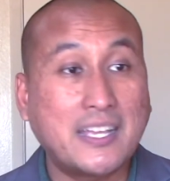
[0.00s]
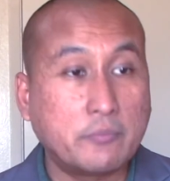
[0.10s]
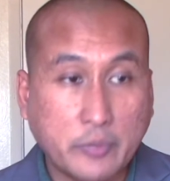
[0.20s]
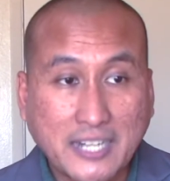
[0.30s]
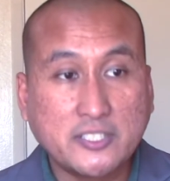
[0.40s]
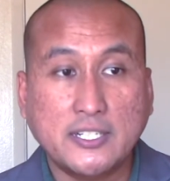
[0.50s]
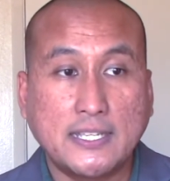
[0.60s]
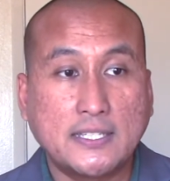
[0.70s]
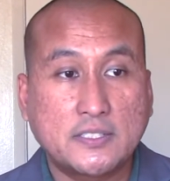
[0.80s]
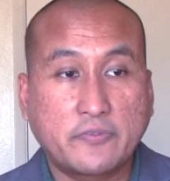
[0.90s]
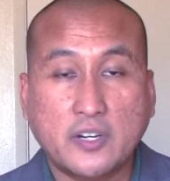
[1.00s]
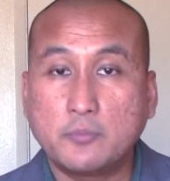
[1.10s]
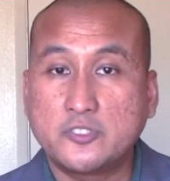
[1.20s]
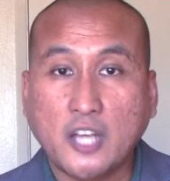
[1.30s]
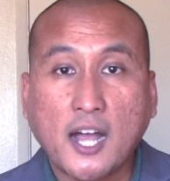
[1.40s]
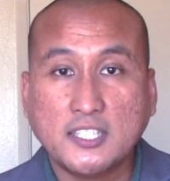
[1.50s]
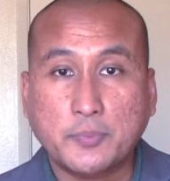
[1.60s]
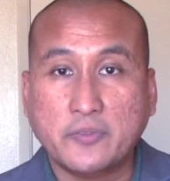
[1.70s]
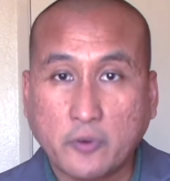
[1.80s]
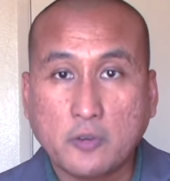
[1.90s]
My impression is, from
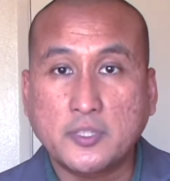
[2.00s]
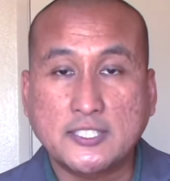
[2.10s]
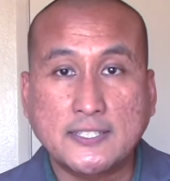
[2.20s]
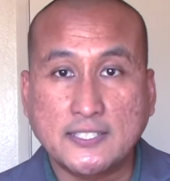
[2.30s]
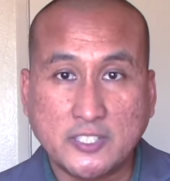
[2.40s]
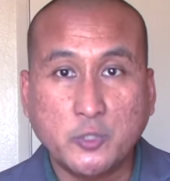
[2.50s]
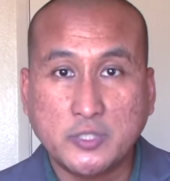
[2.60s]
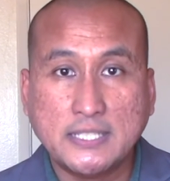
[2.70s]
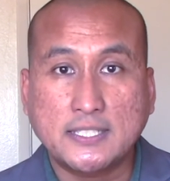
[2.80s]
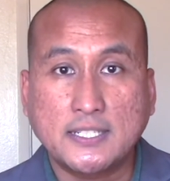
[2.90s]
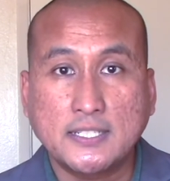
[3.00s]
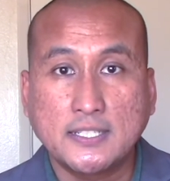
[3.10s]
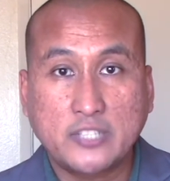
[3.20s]
John's performance in this new season,